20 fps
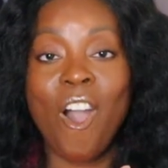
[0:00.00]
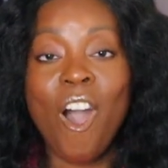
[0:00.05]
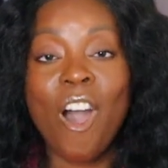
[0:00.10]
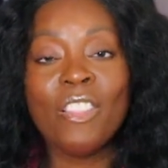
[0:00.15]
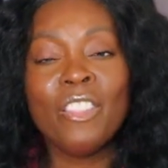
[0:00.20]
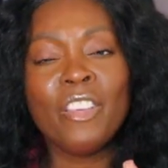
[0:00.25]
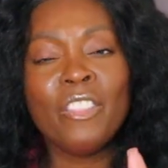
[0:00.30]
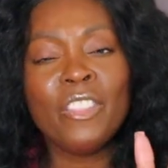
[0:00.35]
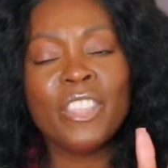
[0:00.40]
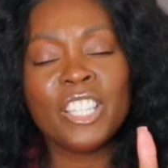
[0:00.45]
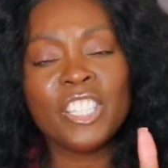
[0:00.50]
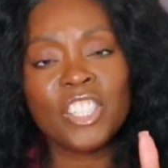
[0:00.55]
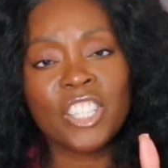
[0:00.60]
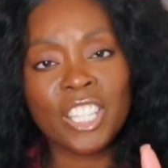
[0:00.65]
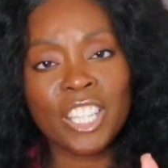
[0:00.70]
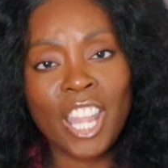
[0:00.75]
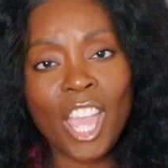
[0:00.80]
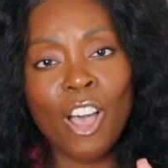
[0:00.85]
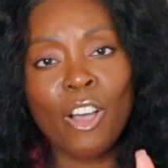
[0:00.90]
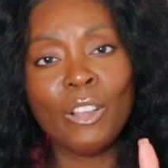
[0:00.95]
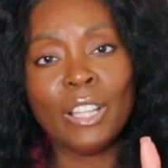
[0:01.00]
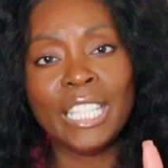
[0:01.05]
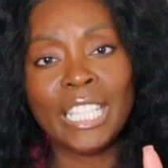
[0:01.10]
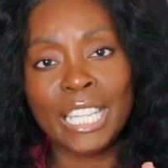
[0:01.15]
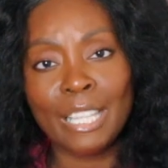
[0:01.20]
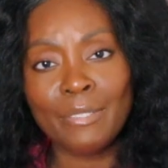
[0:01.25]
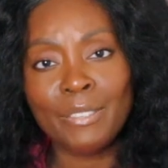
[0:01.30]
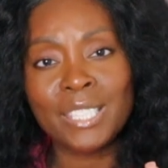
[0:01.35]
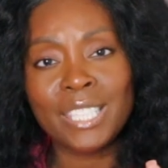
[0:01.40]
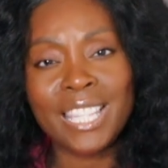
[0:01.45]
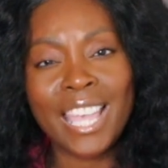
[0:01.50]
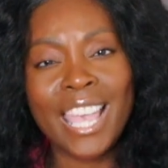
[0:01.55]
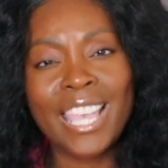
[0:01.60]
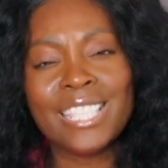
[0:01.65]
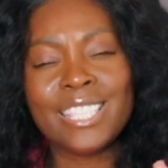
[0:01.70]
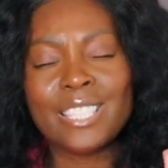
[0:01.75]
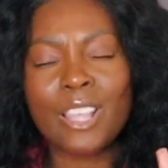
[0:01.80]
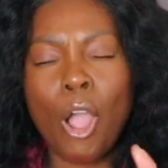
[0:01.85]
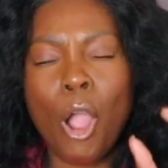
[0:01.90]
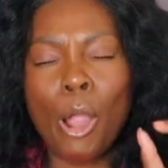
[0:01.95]
all of the Chanel gift
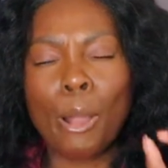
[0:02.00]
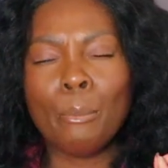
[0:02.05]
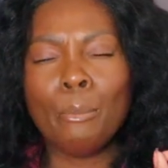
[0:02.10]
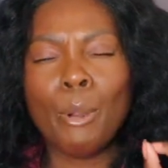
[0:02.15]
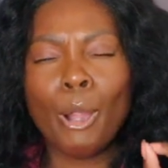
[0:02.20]
sets are